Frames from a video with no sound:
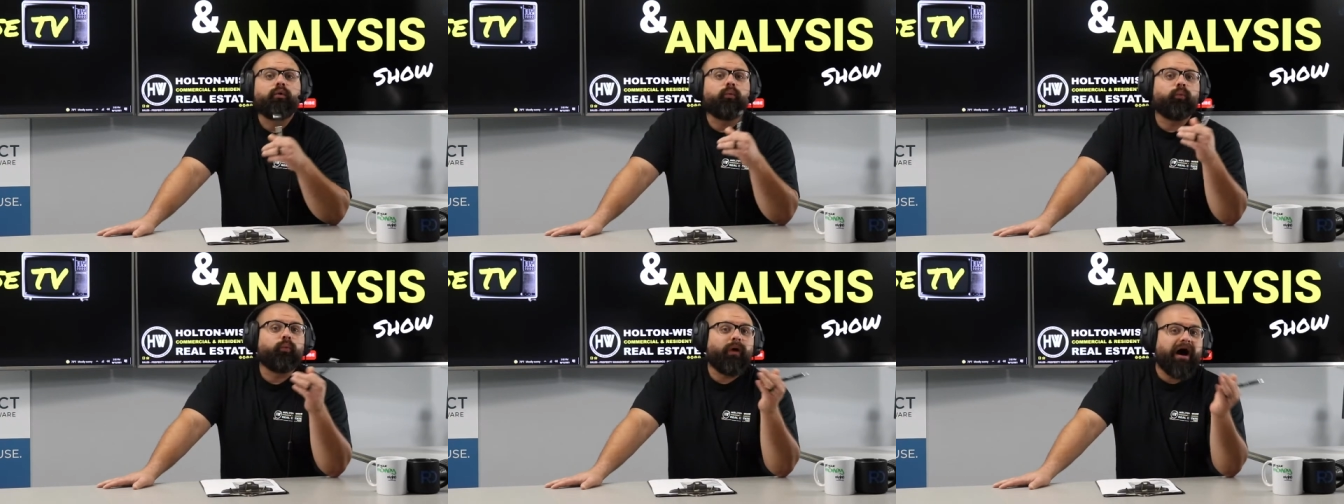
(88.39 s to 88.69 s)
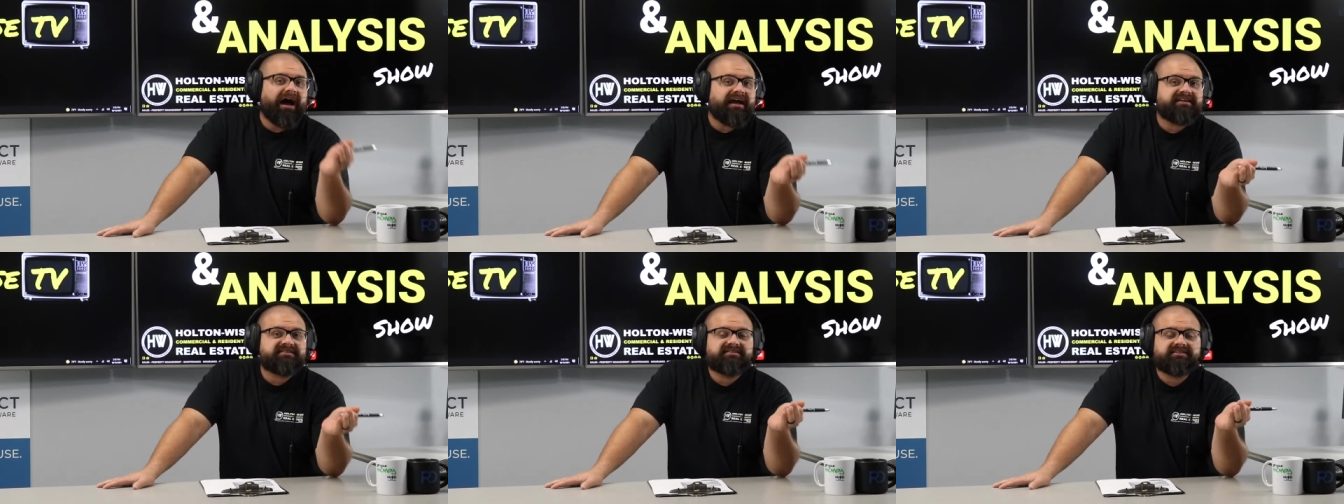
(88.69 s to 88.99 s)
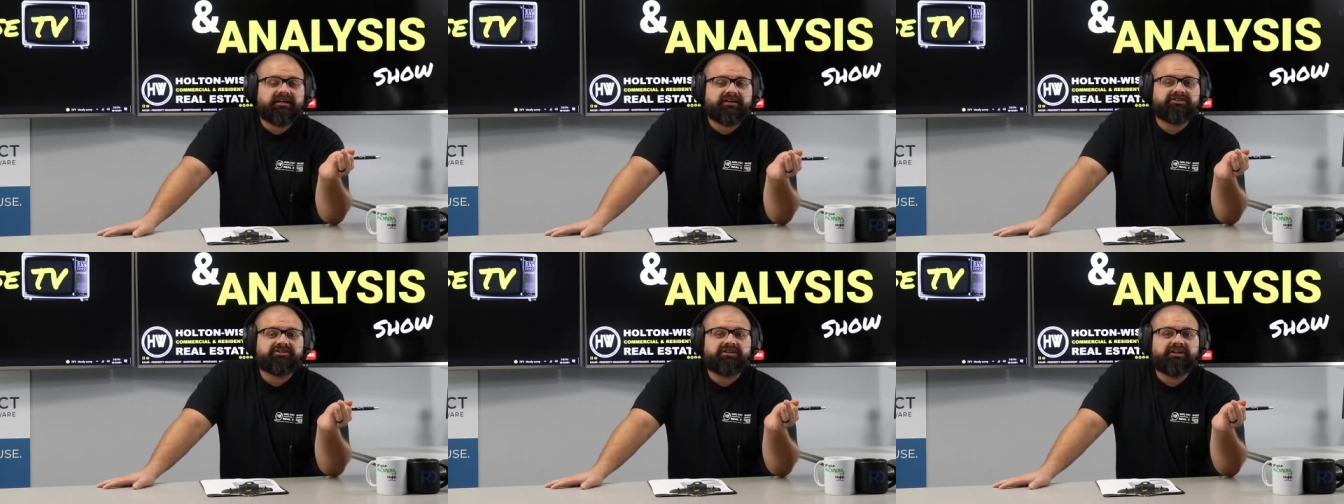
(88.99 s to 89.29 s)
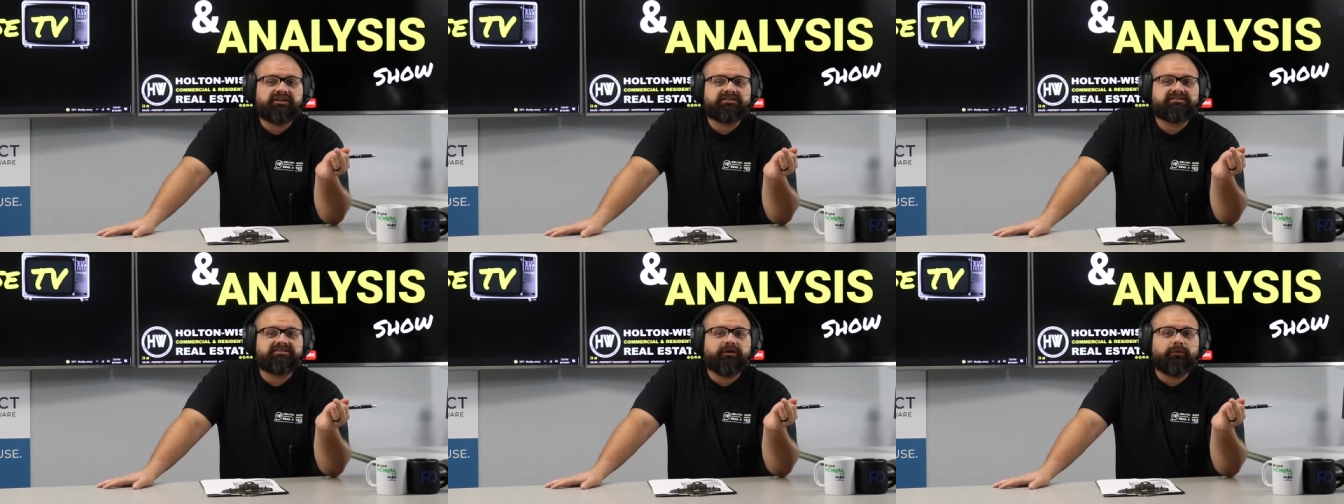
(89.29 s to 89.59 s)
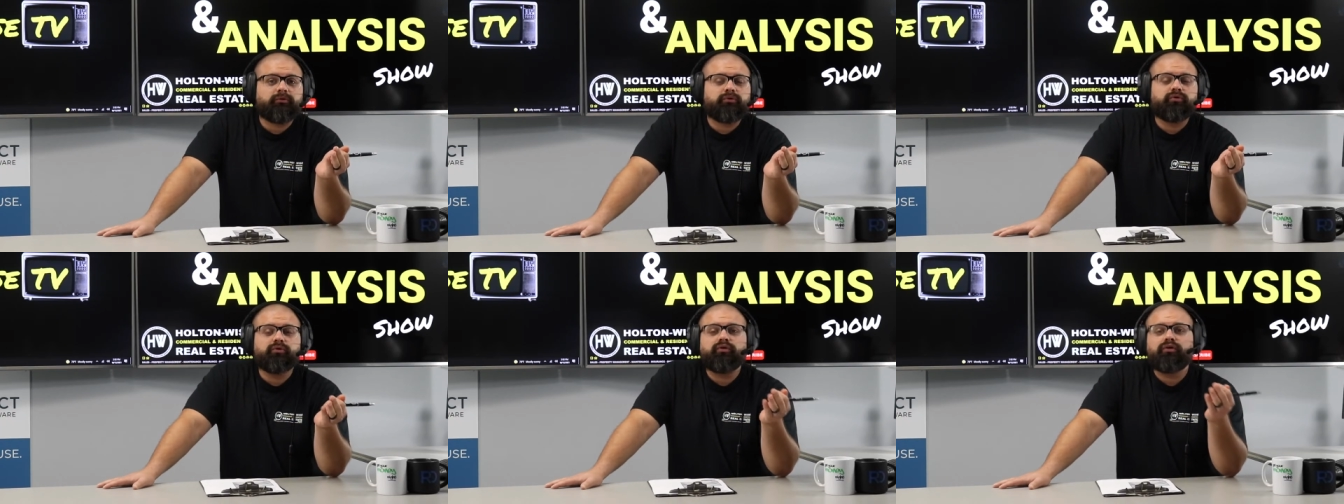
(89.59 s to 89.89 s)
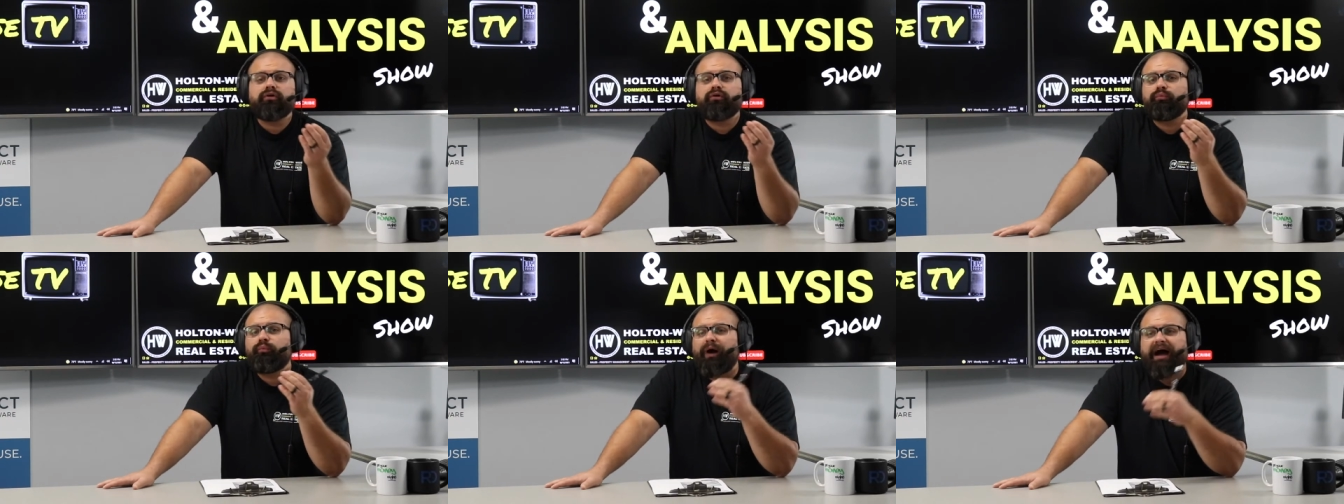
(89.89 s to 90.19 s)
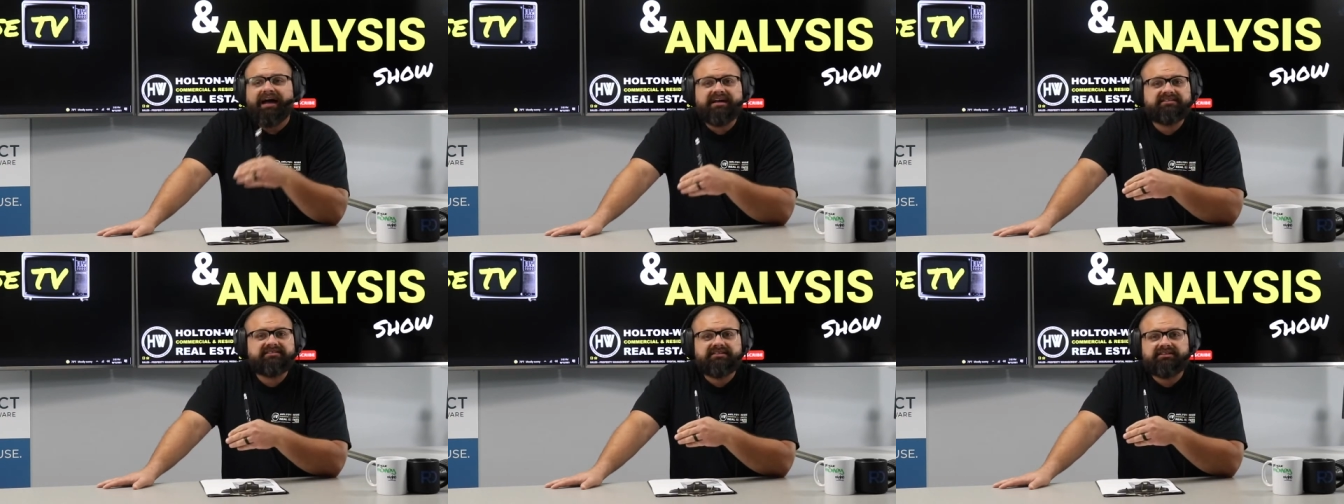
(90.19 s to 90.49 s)
Why is Section 8 so cool?
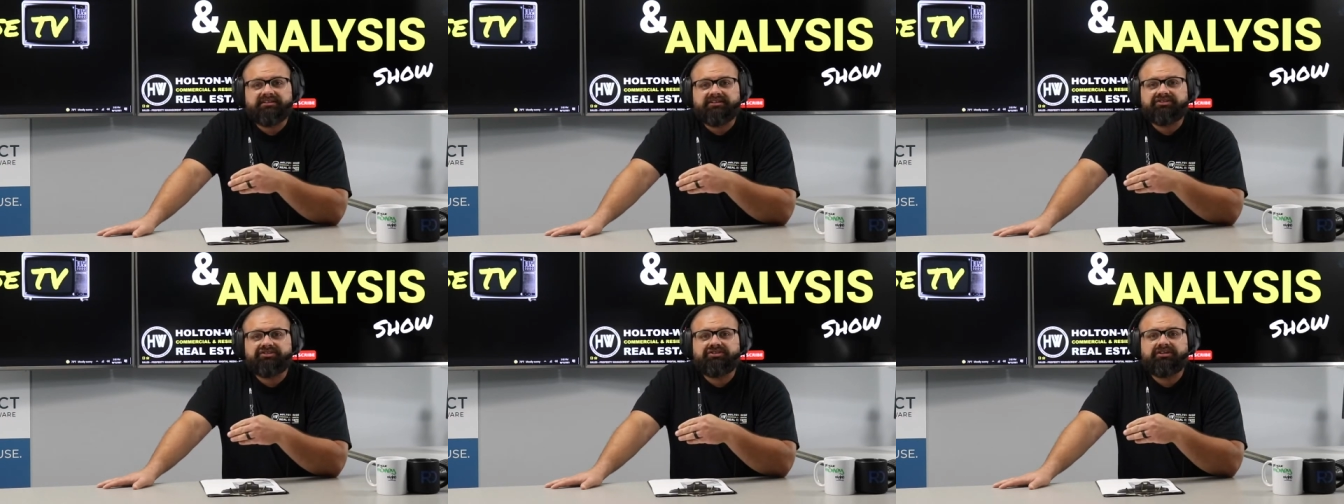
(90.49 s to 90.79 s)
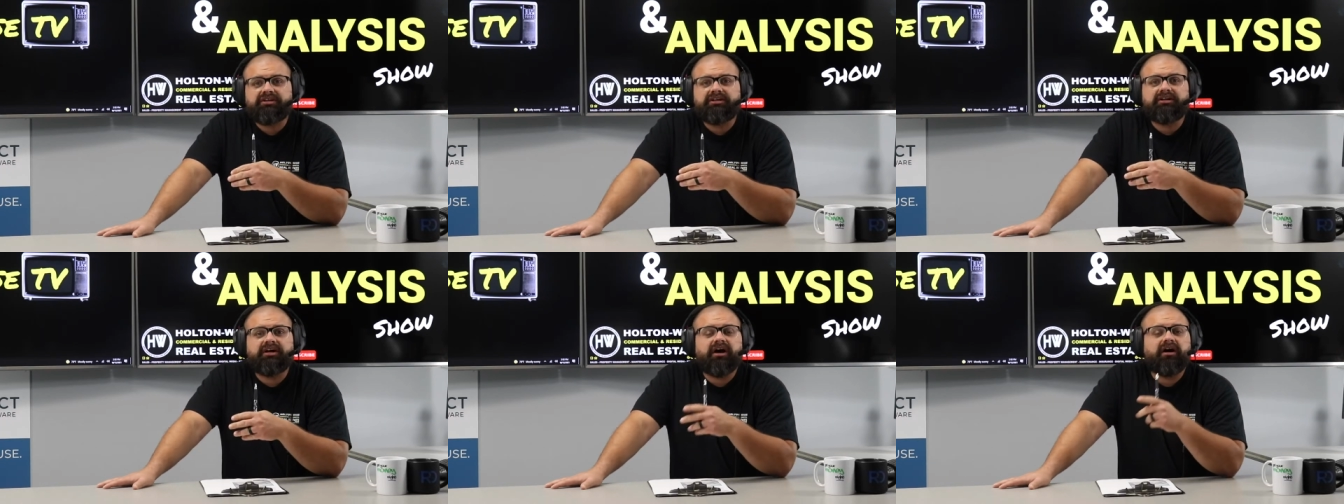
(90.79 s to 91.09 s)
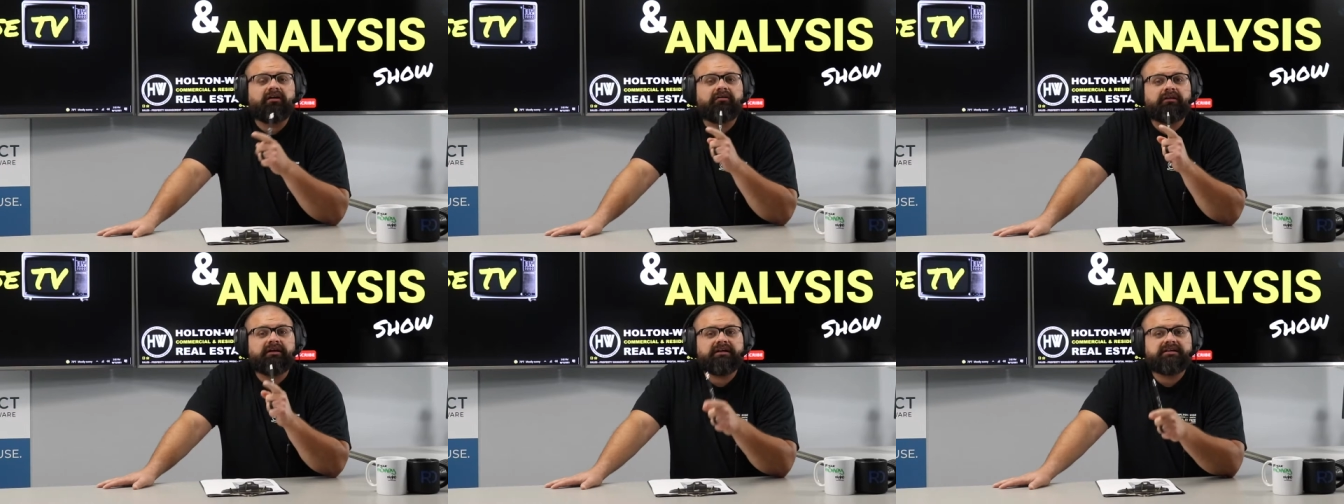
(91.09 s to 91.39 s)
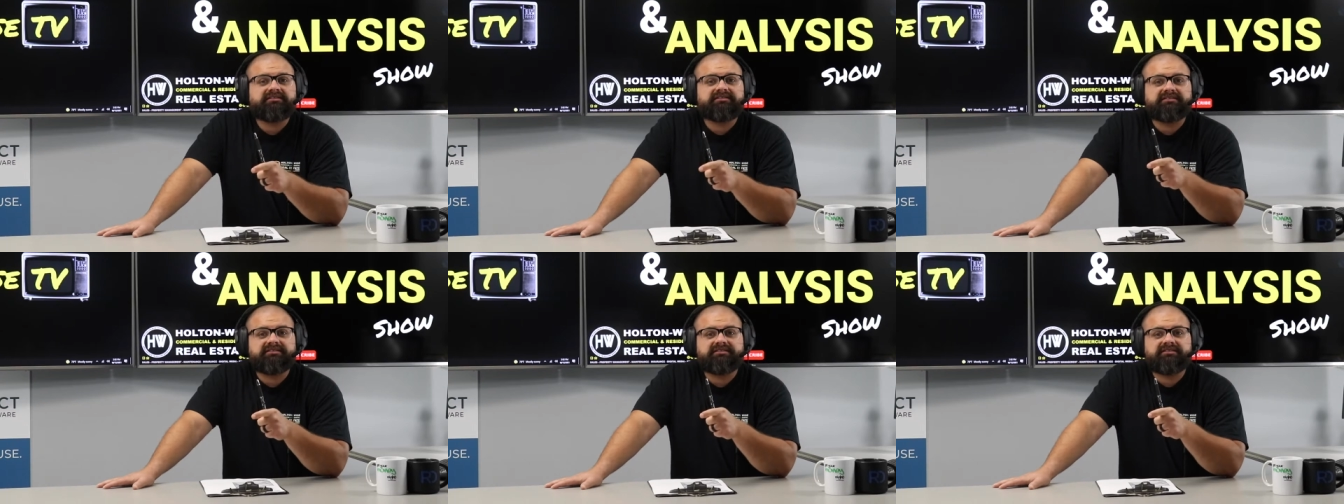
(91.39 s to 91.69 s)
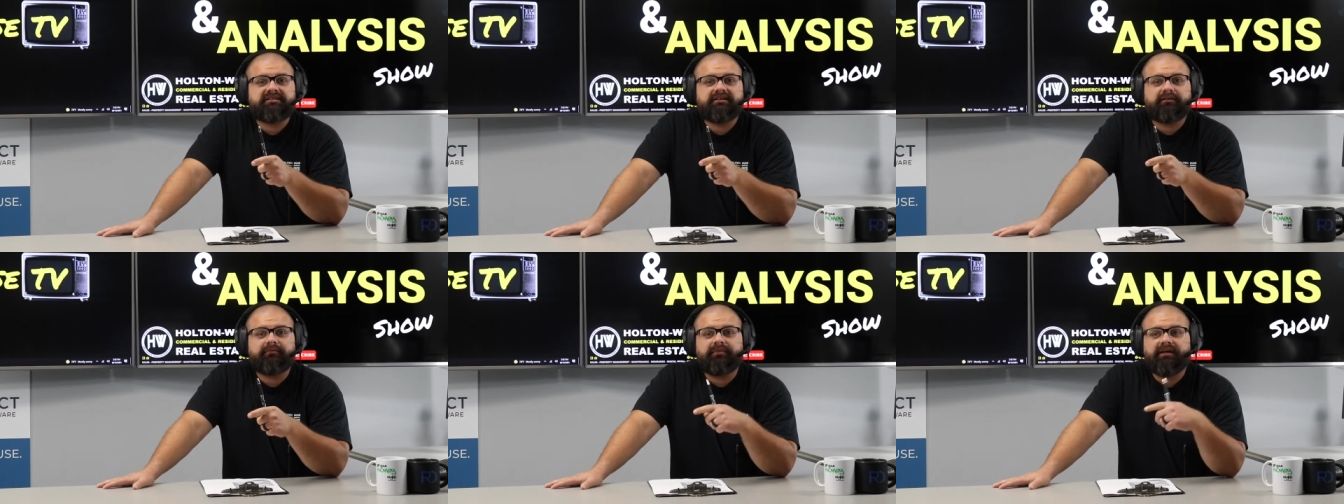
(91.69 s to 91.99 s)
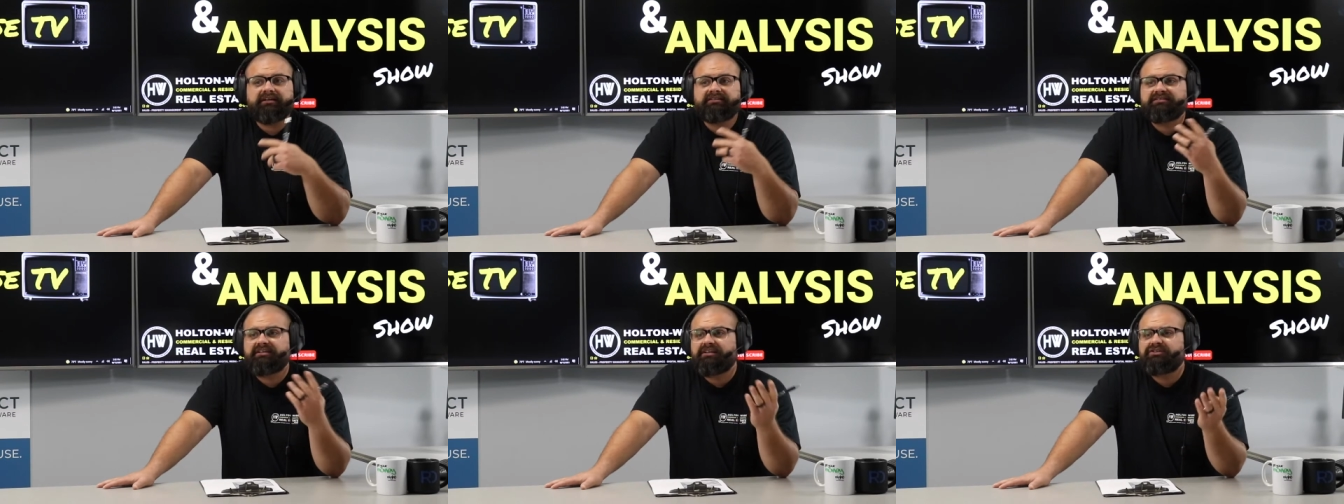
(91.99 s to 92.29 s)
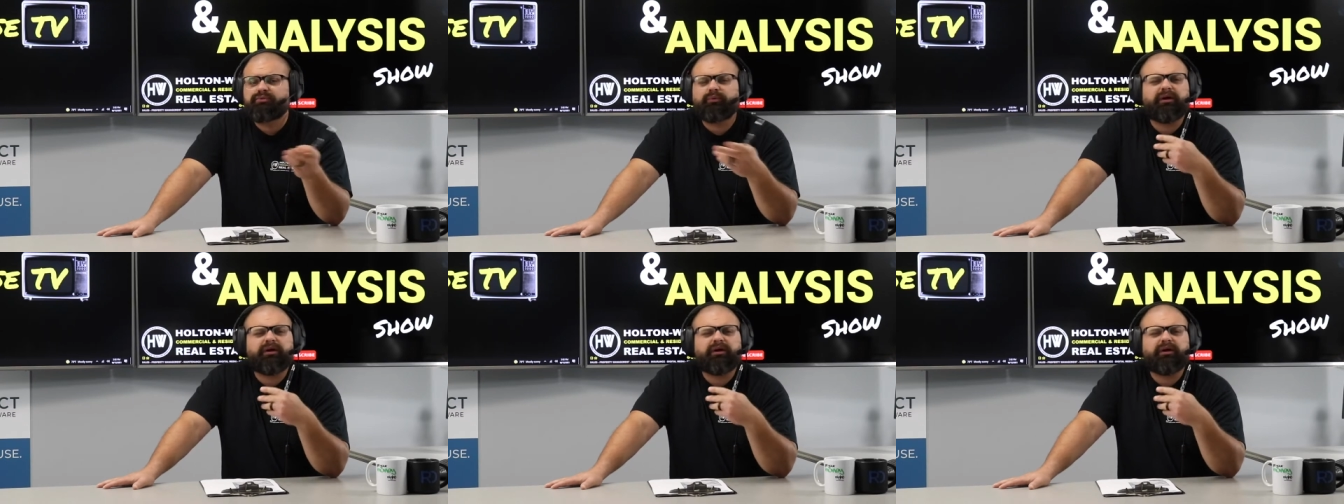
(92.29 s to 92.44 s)
Why is it the cheat code? Is this deal make sense?